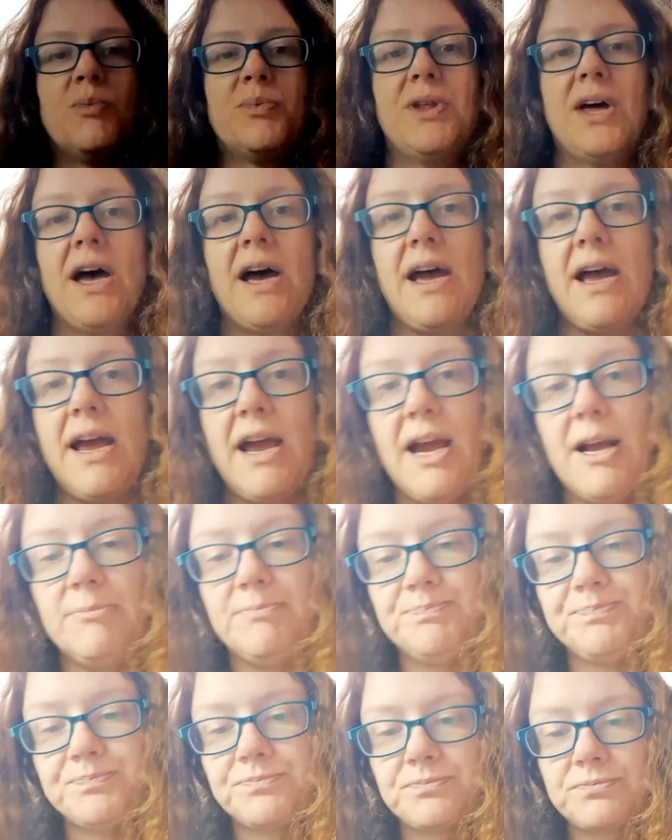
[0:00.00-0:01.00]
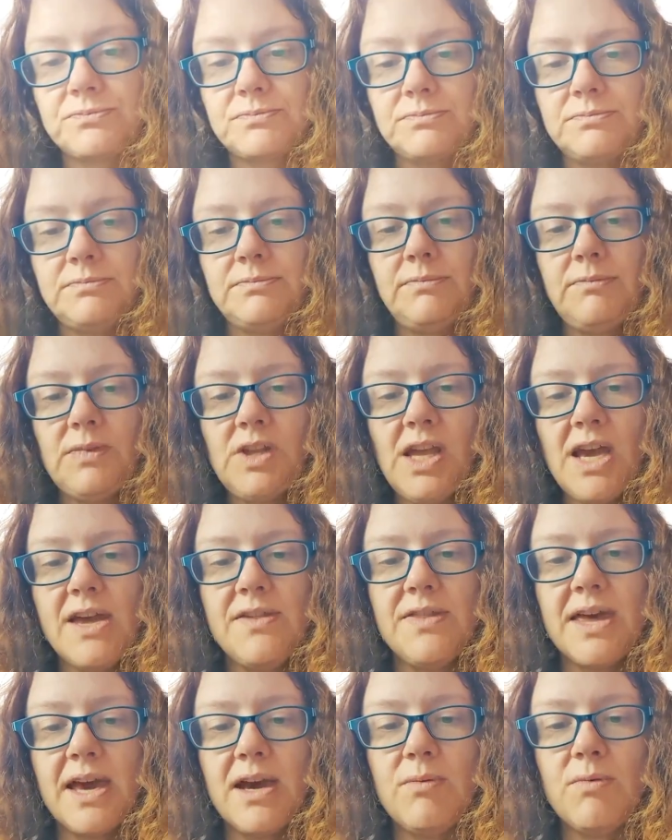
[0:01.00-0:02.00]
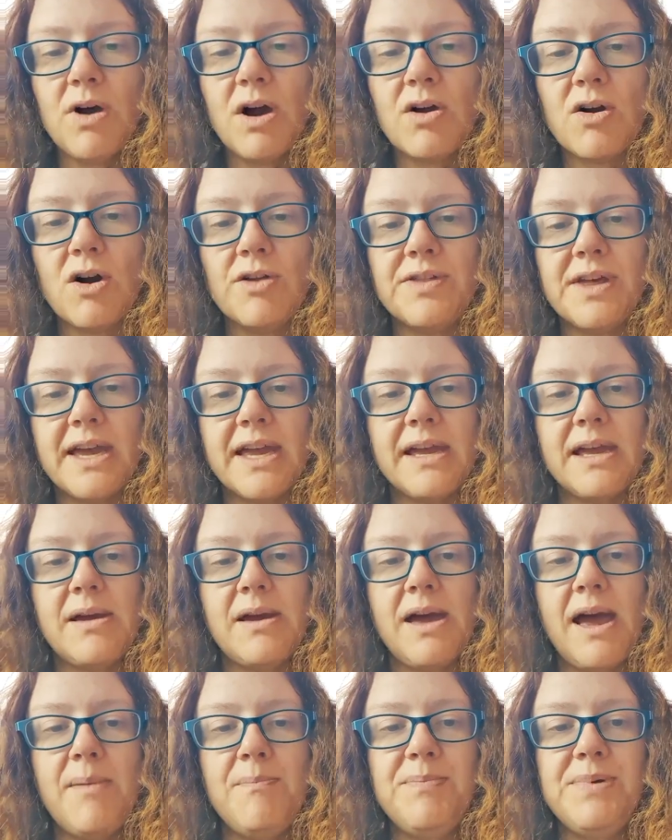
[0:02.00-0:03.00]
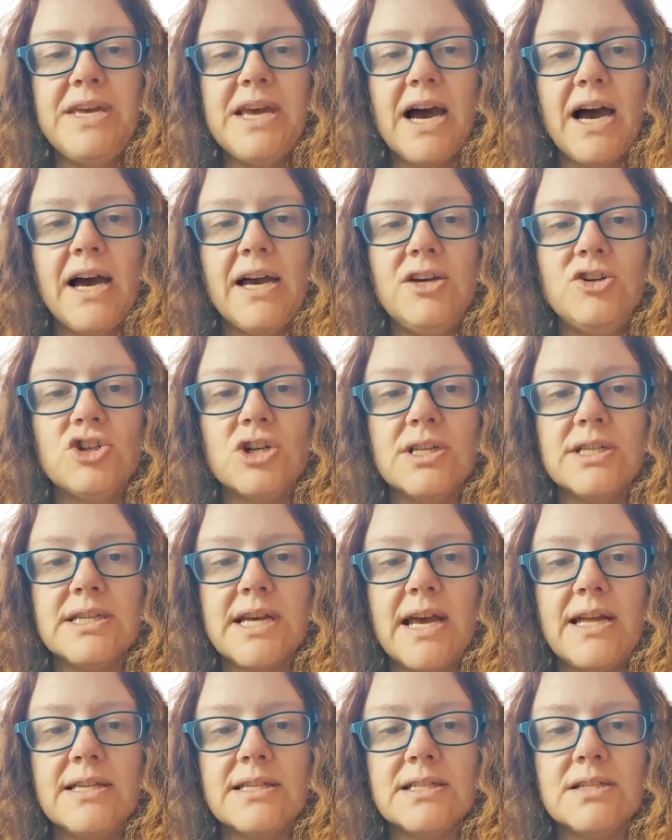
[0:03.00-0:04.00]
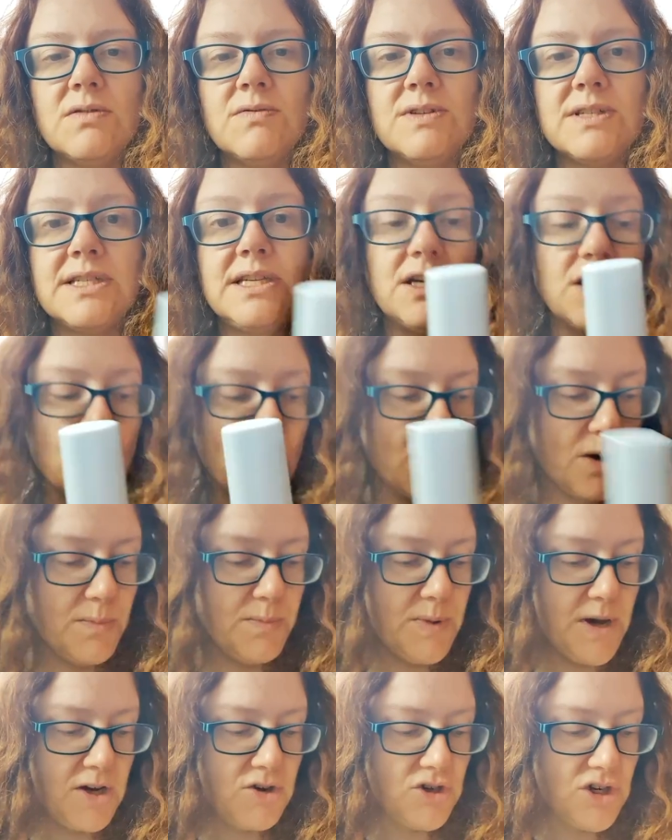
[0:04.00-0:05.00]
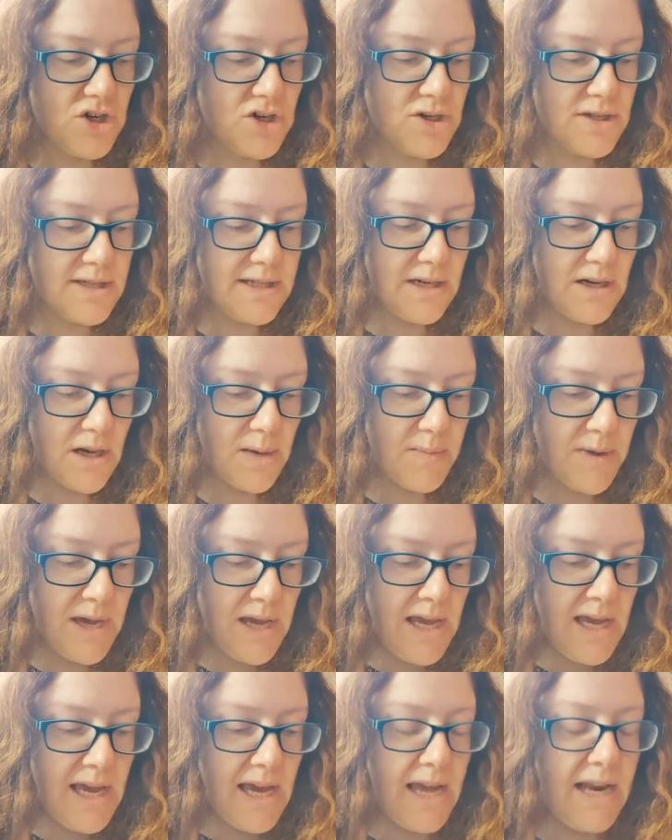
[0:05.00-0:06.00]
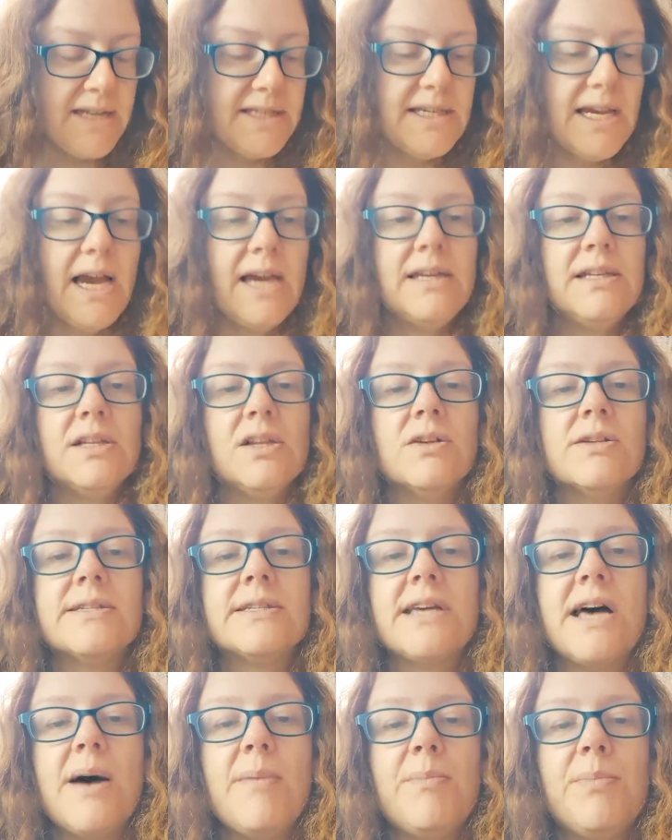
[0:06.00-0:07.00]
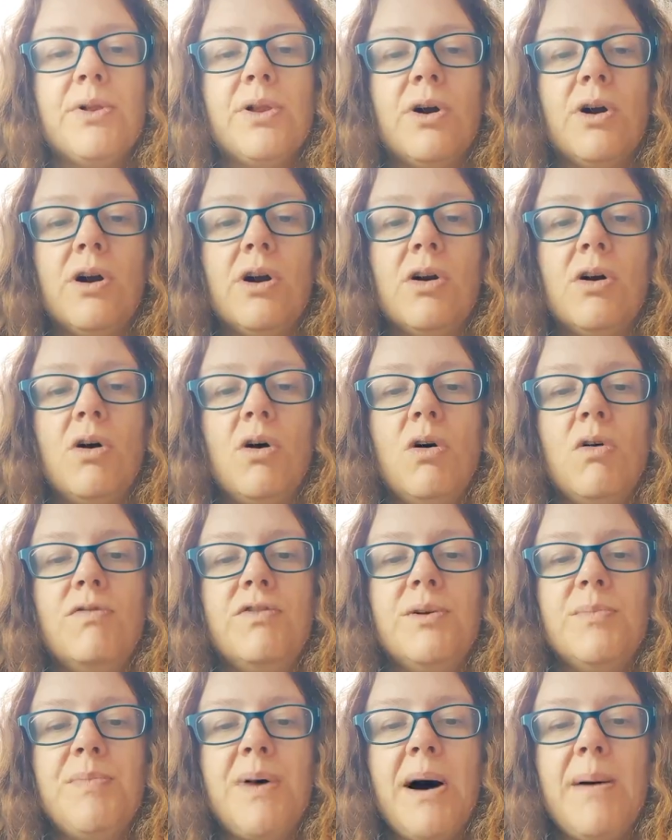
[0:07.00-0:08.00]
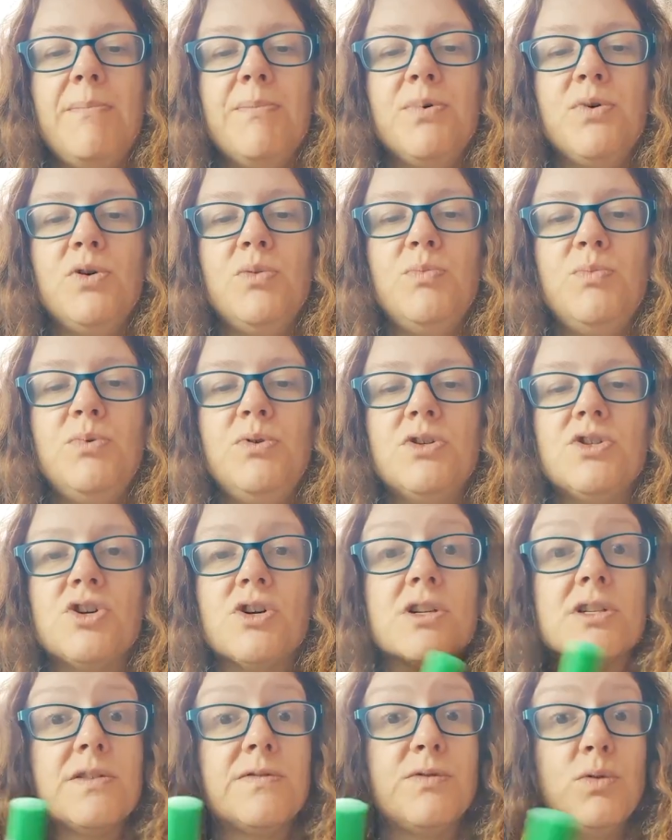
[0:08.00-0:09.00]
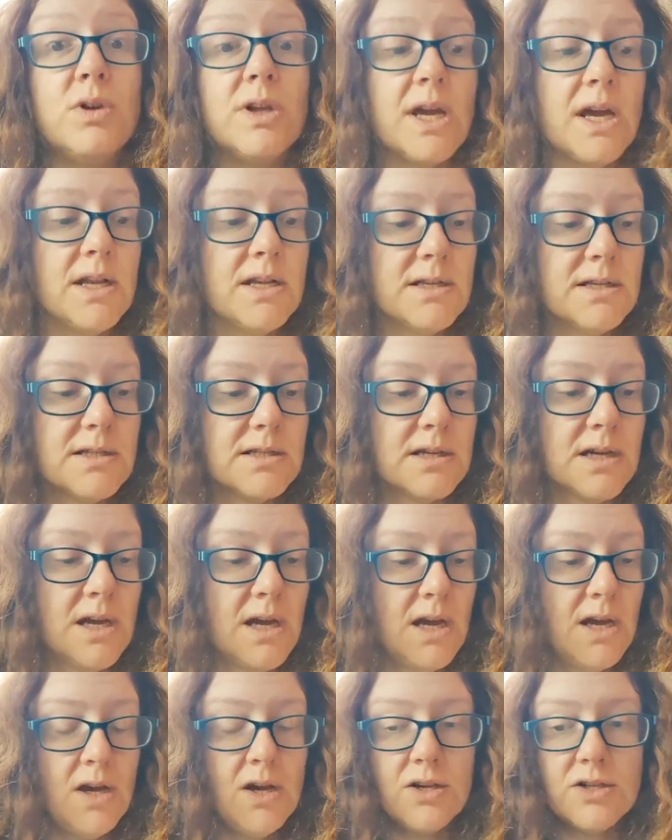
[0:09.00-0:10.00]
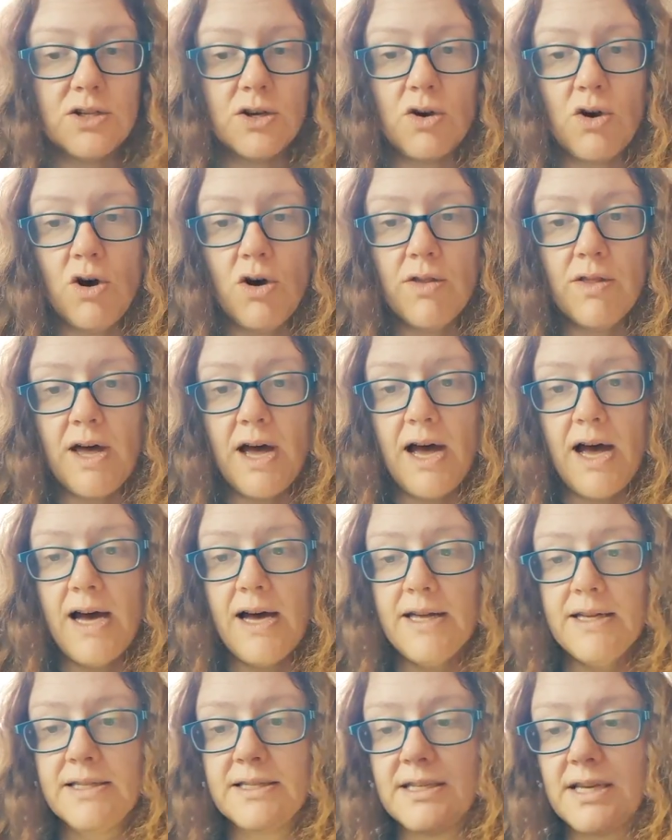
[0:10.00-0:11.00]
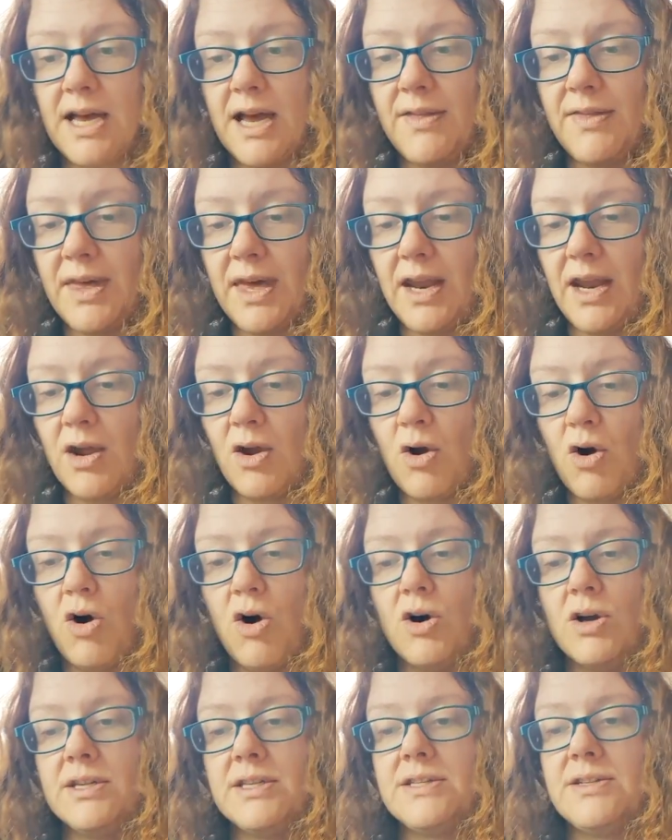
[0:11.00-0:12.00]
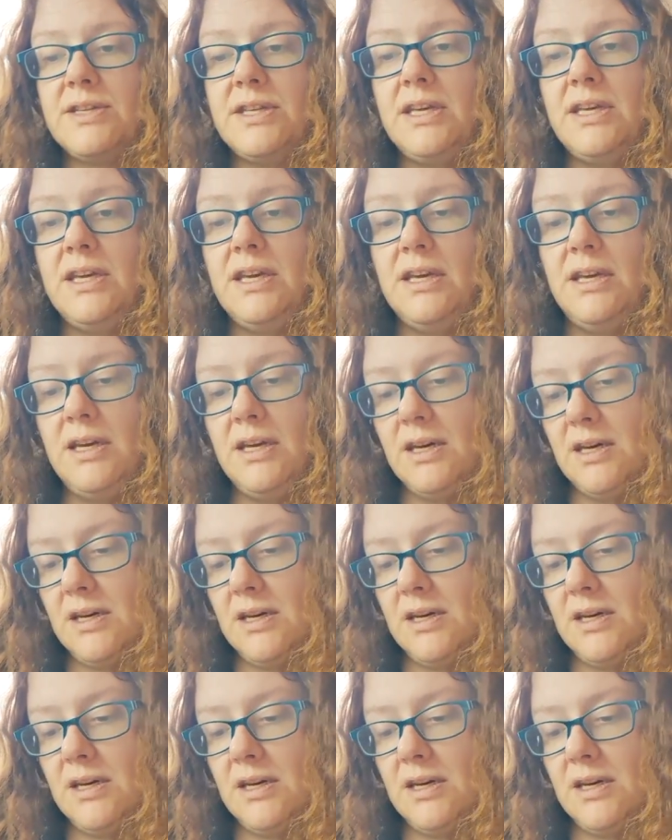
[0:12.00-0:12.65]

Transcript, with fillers: that. Um, and then I got the um, B-Hydra Intensive Serum, Hydration Serum, and a tiny little sampler of the Bamboo Booster Exfoliant. So I got that, and then I got the